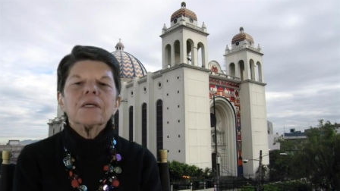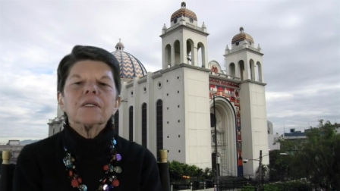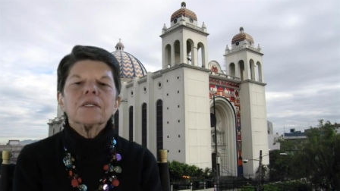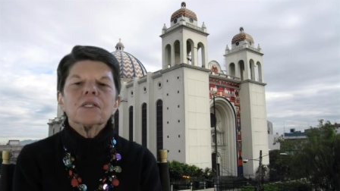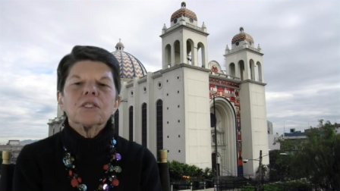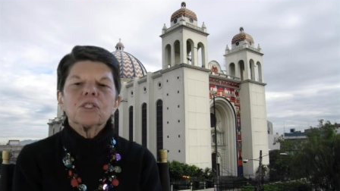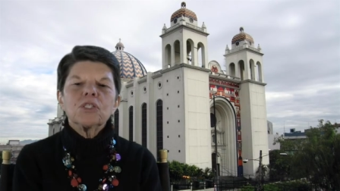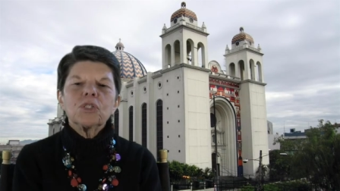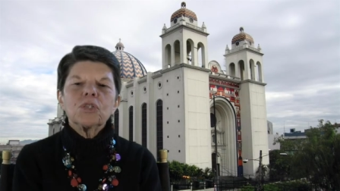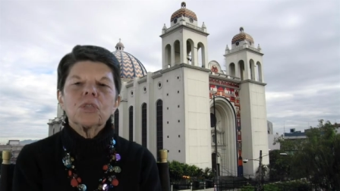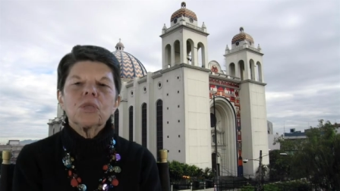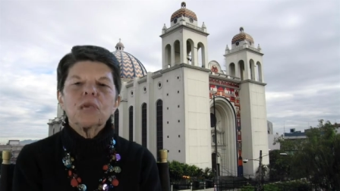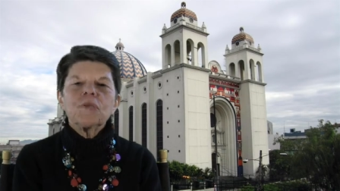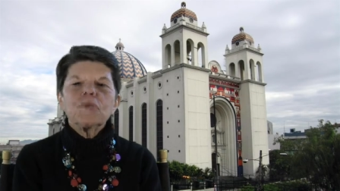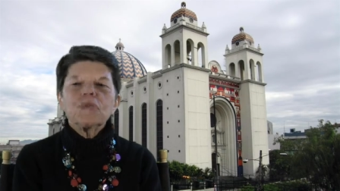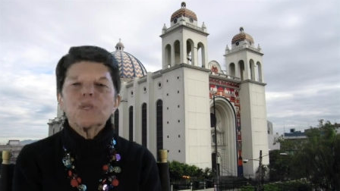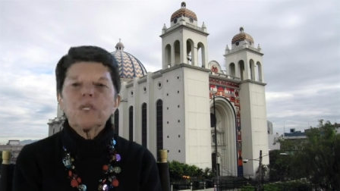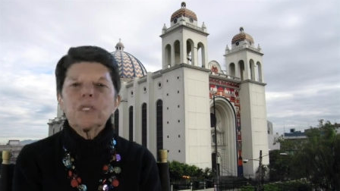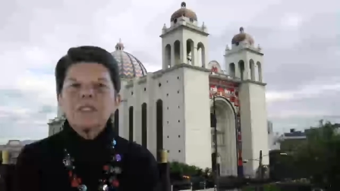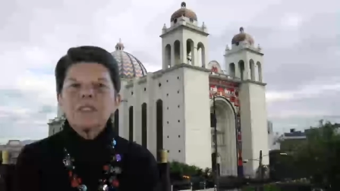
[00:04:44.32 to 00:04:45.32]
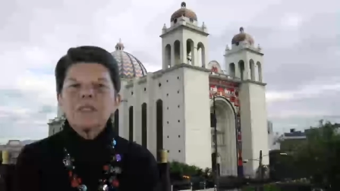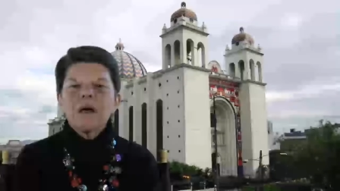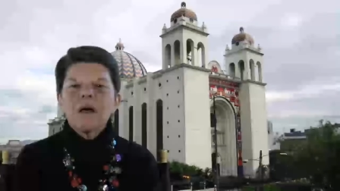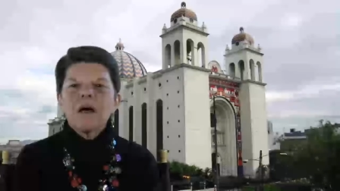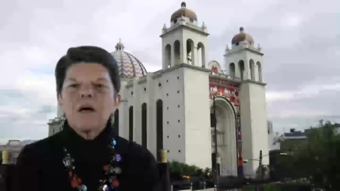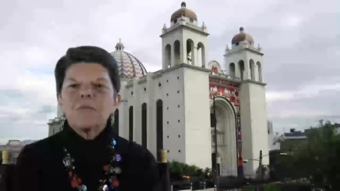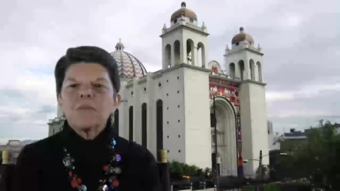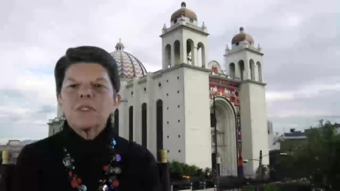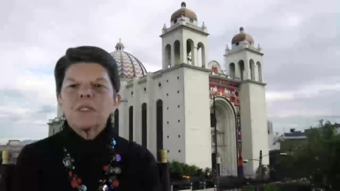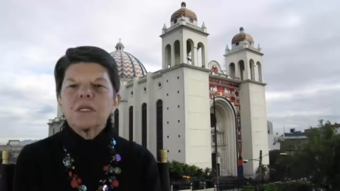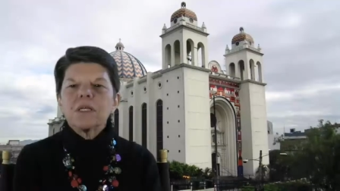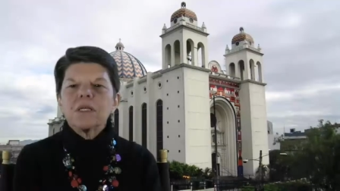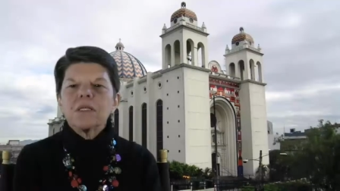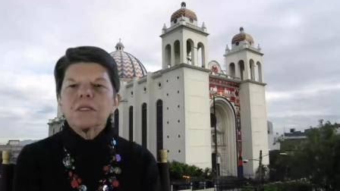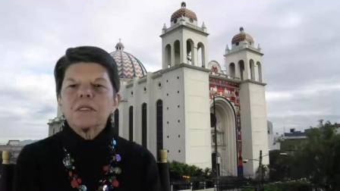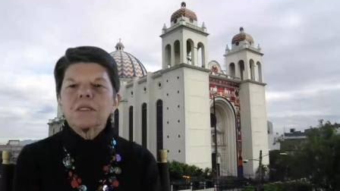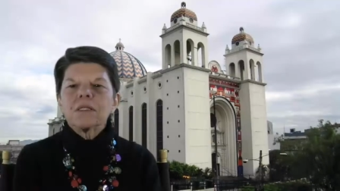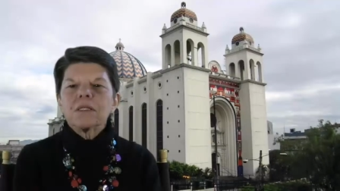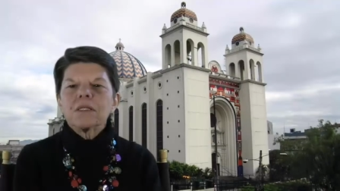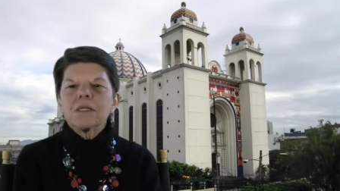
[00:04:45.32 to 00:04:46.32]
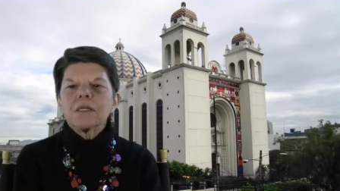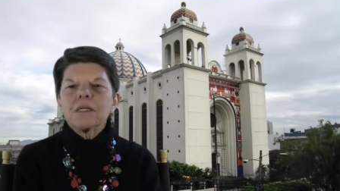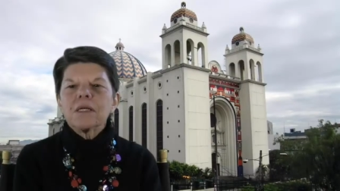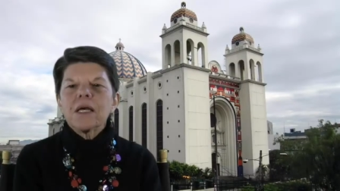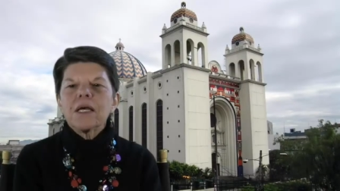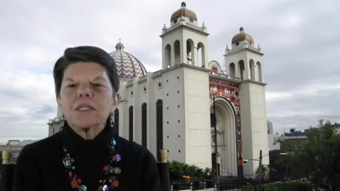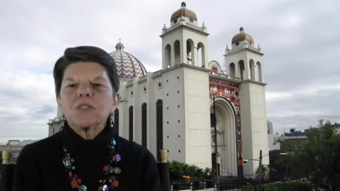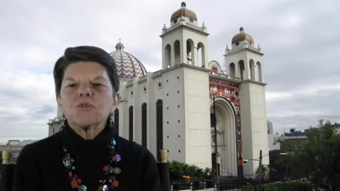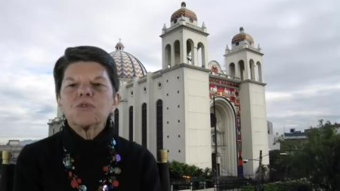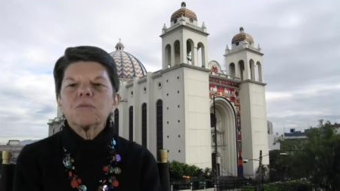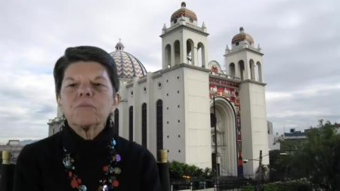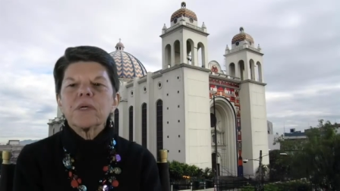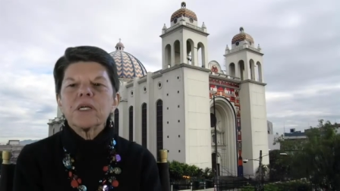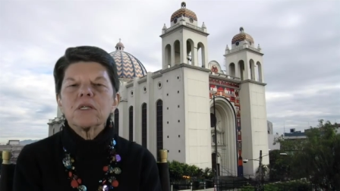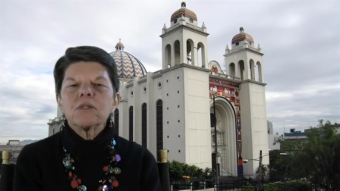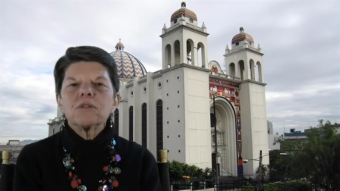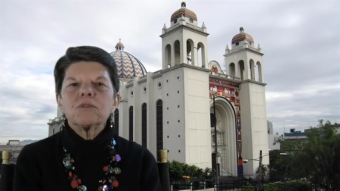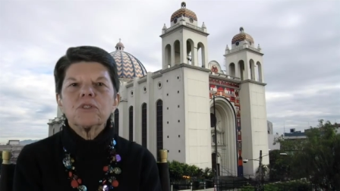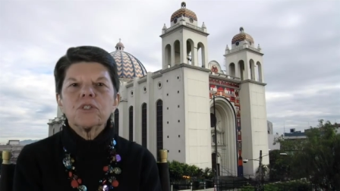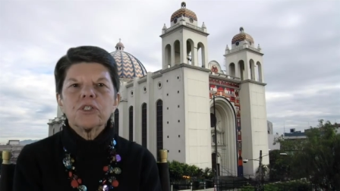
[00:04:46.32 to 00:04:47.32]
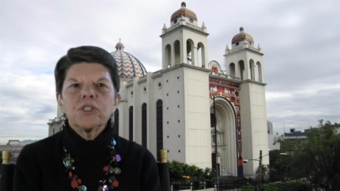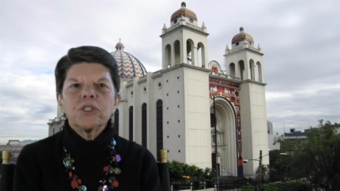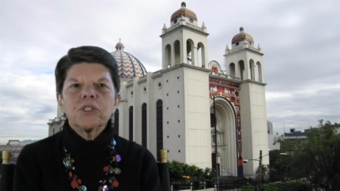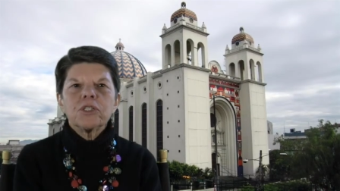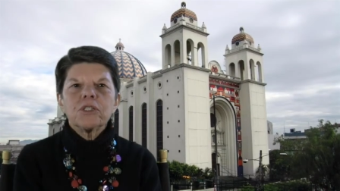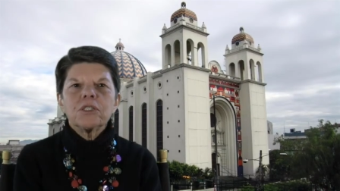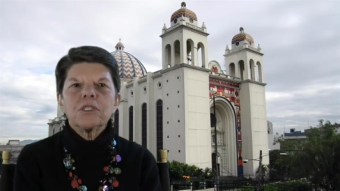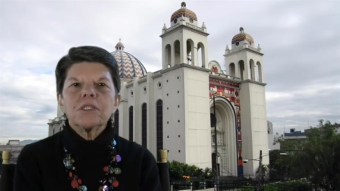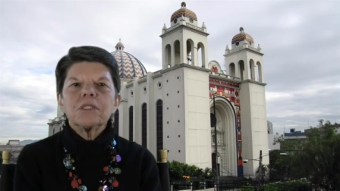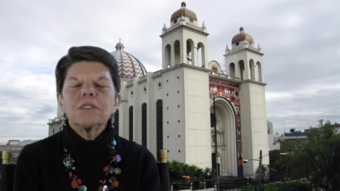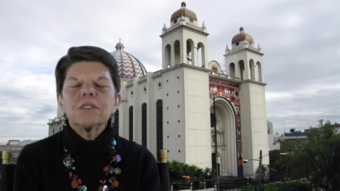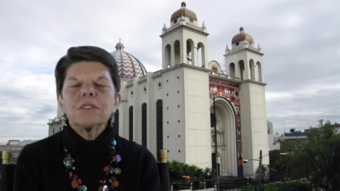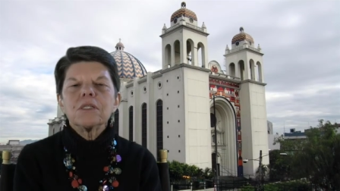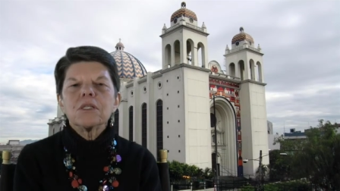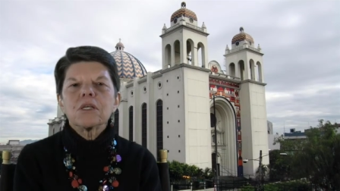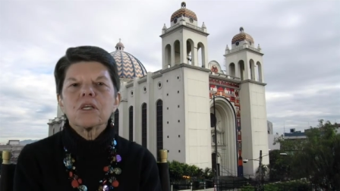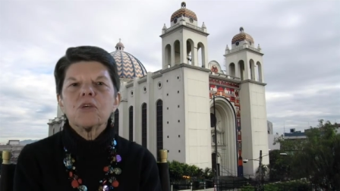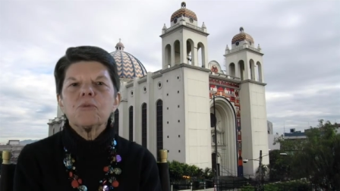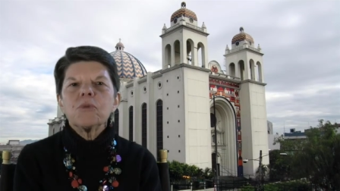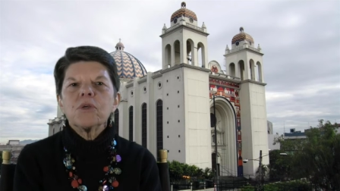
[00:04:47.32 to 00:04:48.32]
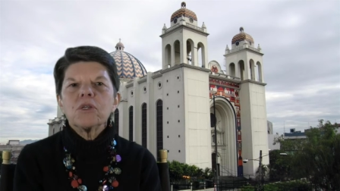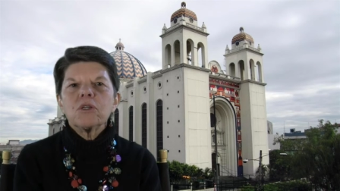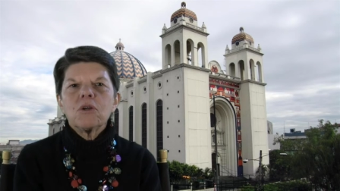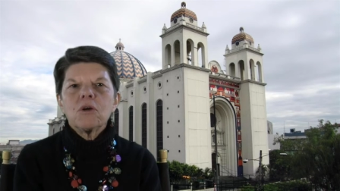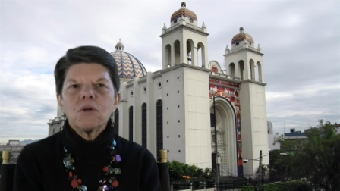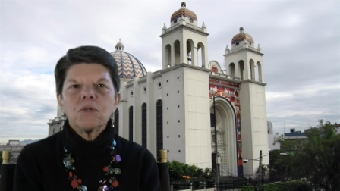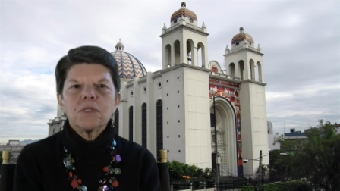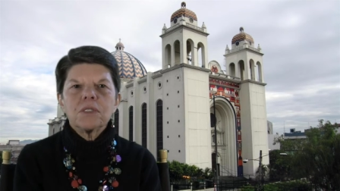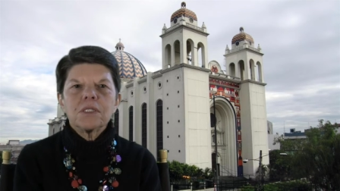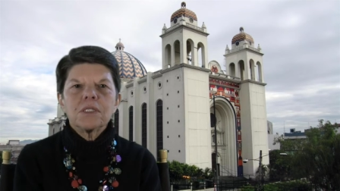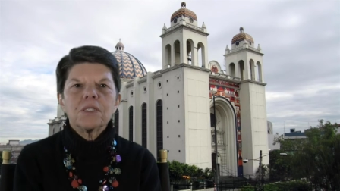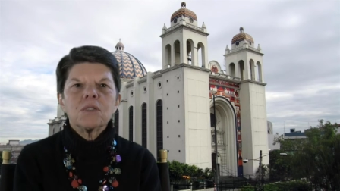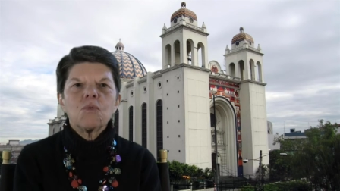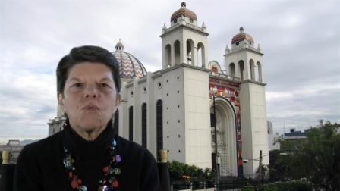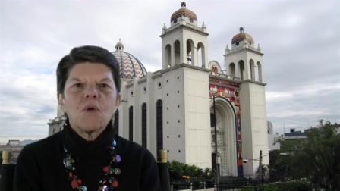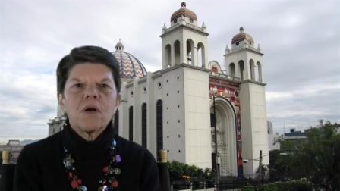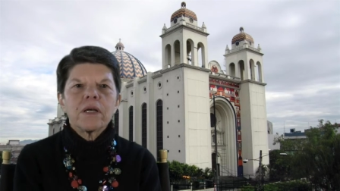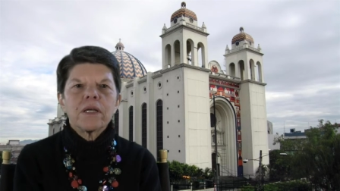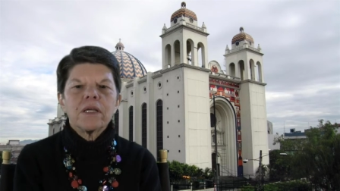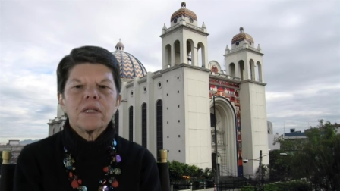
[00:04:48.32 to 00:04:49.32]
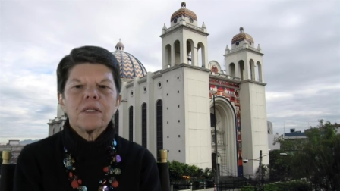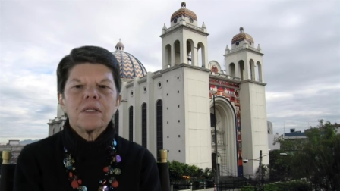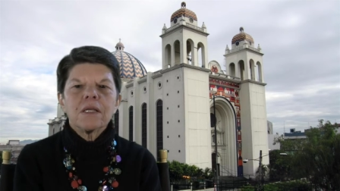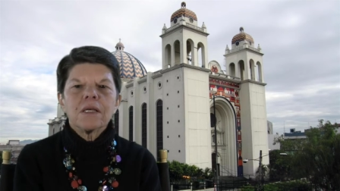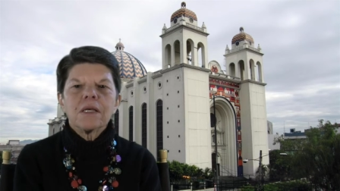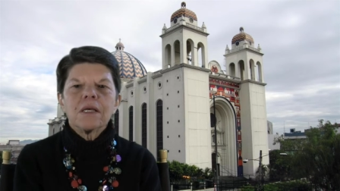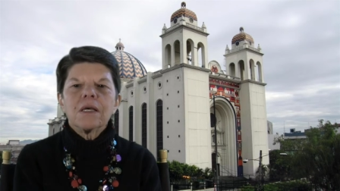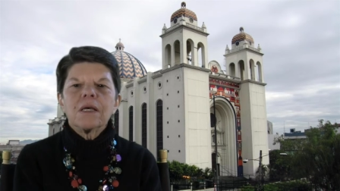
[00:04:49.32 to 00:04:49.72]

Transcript: Soon after his homily, as Romero turned to the communion hosts and wine,